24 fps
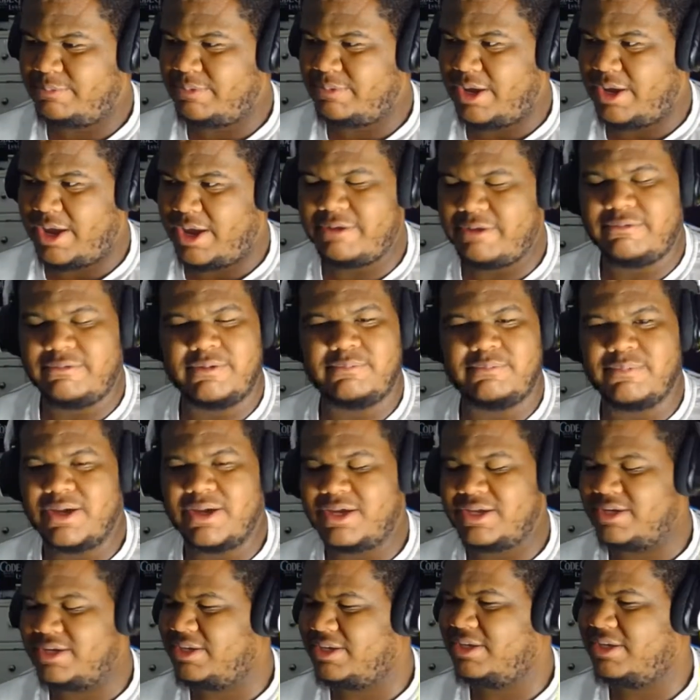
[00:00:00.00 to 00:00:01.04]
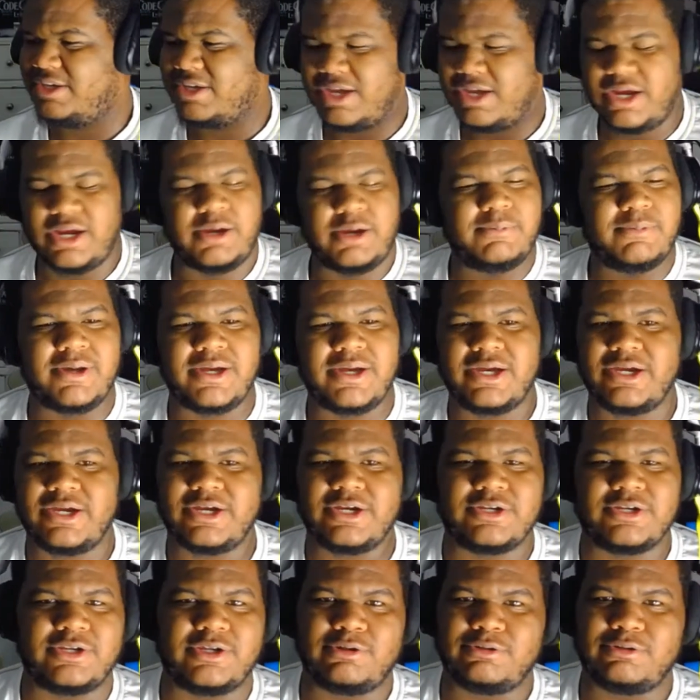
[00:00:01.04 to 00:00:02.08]
everybody out
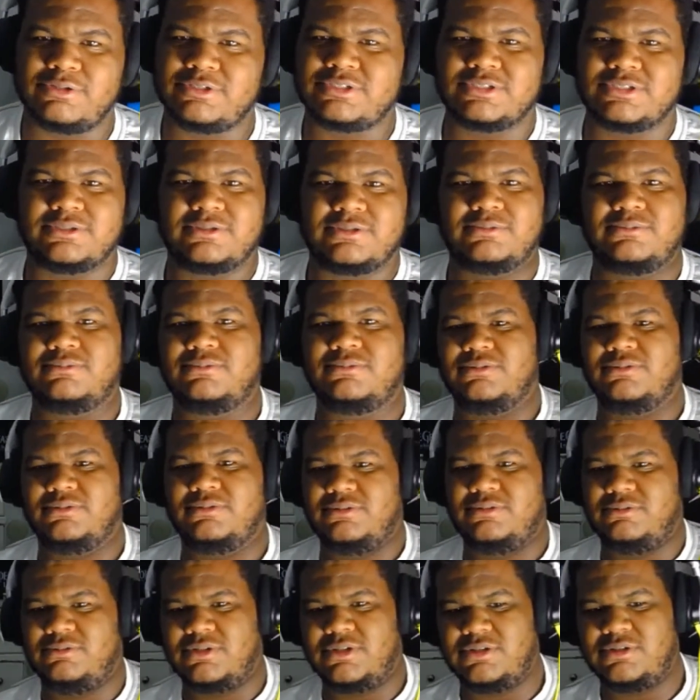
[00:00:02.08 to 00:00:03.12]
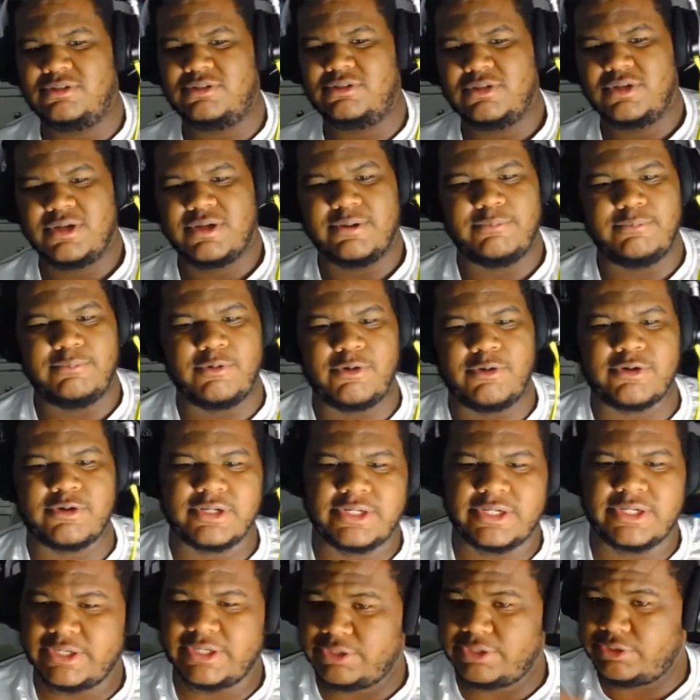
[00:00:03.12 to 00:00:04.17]
here noticing them, you know? More
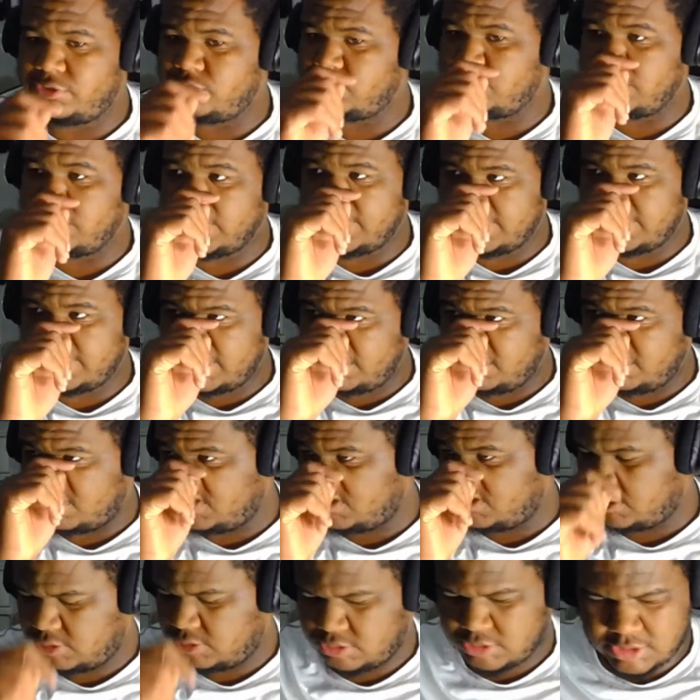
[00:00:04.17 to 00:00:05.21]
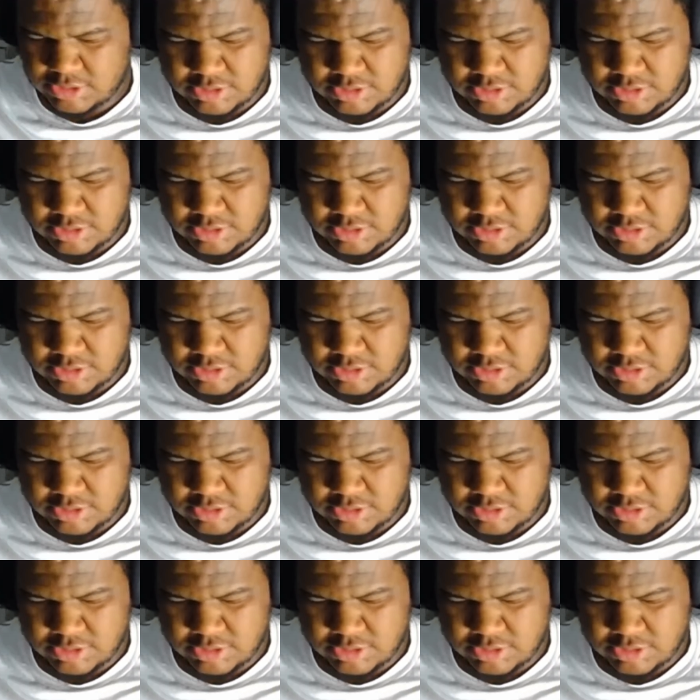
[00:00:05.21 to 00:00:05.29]
than they usually get noticed, you know?